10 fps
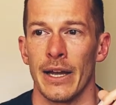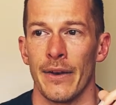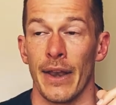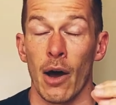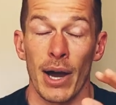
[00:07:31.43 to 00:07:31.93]

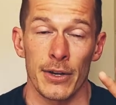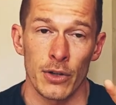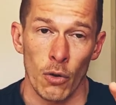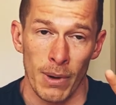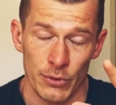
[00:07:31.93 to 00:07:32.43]
Now, I don't know
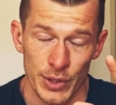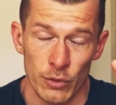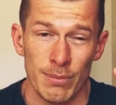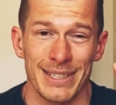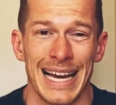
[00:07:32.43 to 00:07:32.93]
about you,
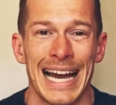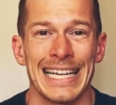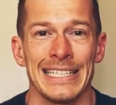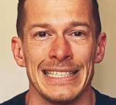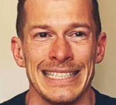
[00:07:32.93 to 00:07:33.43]
but I
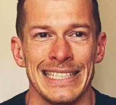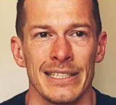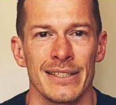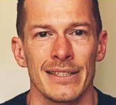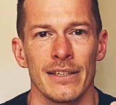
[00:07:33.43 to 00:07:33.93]
need
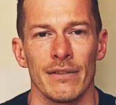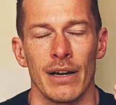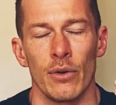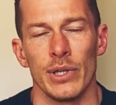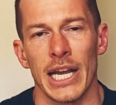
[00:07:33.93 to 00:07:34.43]

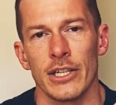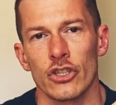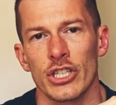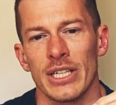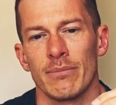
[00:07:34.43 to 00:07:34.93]

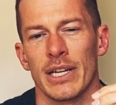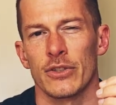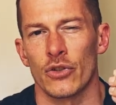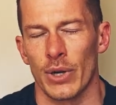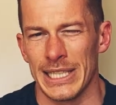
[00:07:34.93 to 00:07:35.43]
variation in my
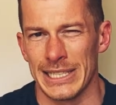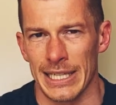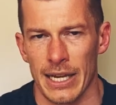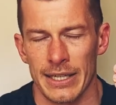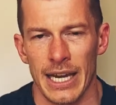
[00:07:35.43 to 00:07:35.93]
training.
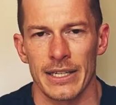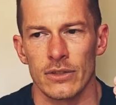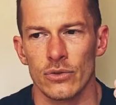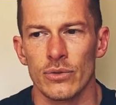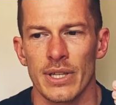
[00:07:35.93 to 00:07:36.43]
I can't
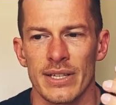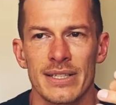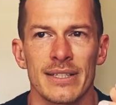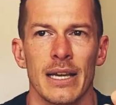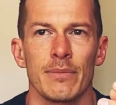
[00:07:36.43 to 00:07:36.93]
do the
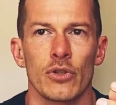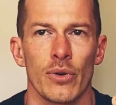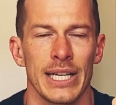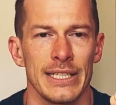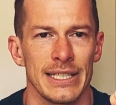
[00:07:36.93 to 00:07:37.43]
same
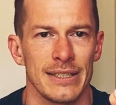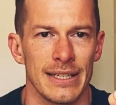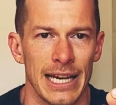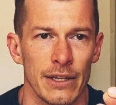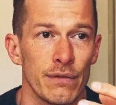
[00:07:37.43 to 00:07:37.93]
training
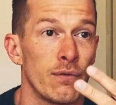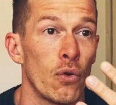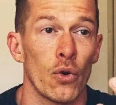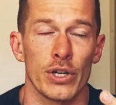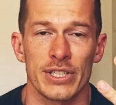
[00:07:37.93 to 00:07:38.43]
day
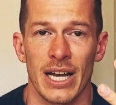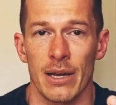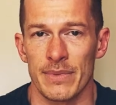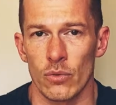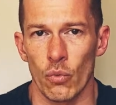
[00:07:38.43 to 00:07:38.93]
4
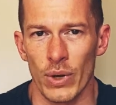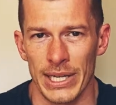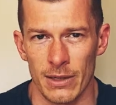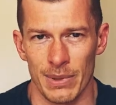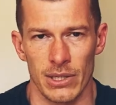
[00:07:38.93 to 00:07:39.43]
times a
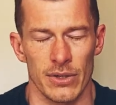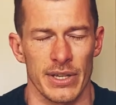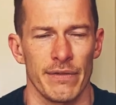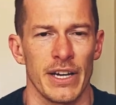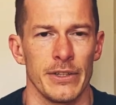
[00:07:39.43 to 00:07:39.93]
week because I
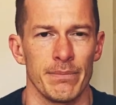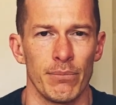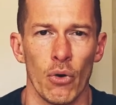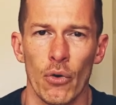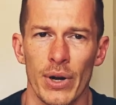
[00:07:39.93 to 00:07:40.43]
find it
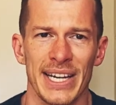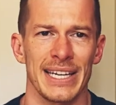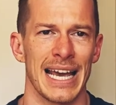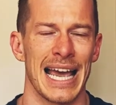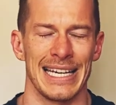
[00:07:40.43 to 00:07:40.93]
boring
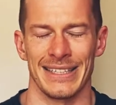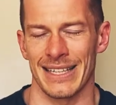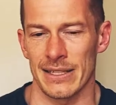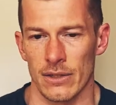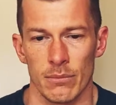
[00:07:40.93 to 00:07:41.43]
and it
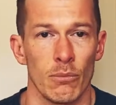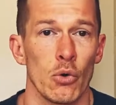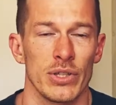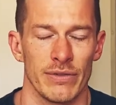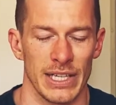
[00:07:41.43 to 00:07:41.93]
does not
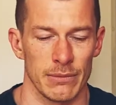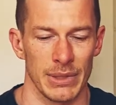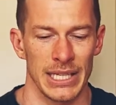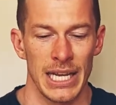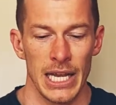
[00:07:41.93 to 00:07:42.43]
motivate me.
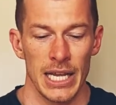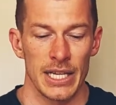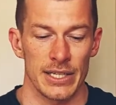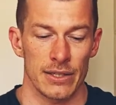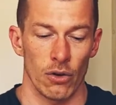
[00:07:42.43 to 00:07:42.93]

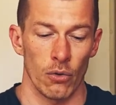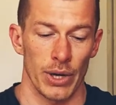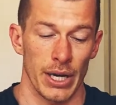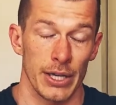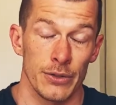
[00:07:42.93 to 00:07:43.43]
So what
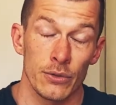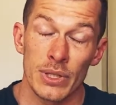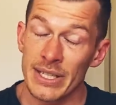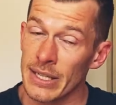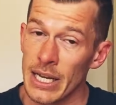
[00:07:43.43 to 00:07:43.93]
I do
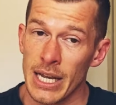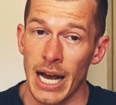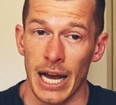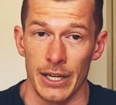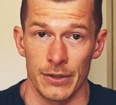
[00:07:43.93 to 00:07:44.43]
is
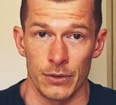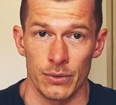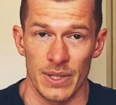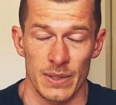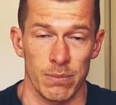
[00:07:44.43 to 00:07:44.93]
I do
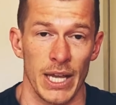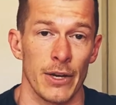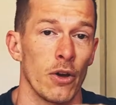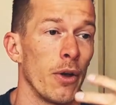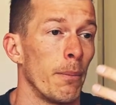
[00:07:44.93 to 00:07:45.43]
this plan
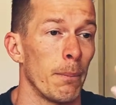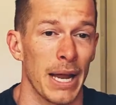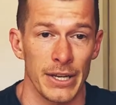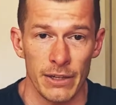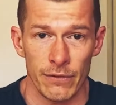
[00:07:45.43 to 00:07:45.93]
on
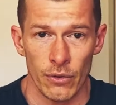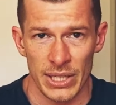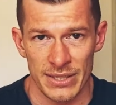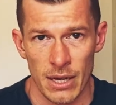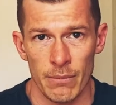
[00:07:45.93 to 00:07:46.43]
Monday, for
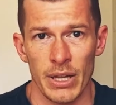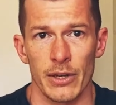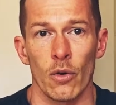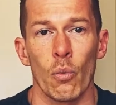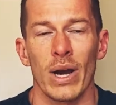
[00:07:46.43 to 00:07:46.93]
example, and
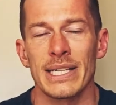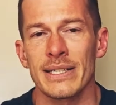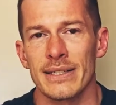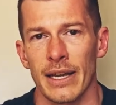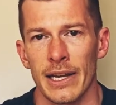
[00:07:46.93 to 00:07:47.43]
on
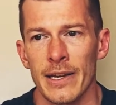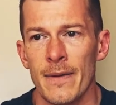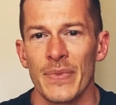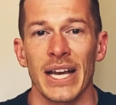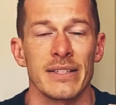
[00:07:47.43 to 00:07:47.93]
Wednesday,
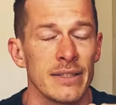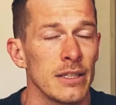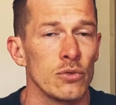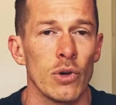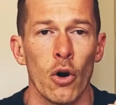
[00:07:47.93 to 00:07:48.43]
I still
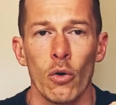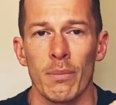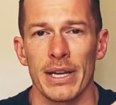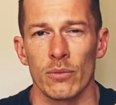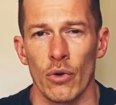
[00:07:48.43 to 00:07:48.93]
do a whole
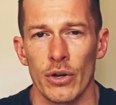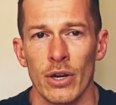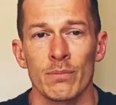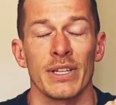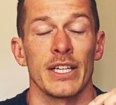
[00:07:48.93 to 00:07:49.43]
body workout,
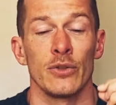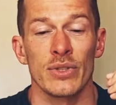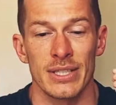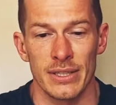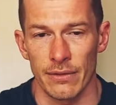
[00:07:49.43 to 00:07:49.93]
but I use
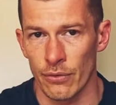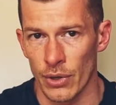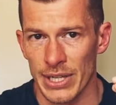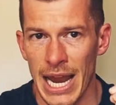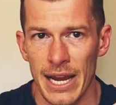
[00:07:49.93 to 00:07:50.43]

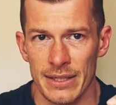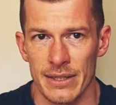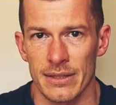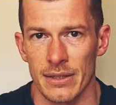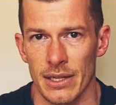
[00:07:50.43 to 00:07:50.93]
different
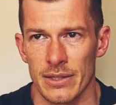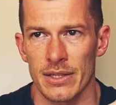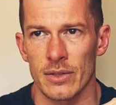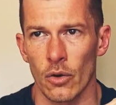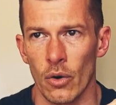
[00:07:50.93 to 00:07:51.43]
exercises.
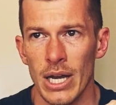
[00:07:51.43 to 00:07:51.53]
So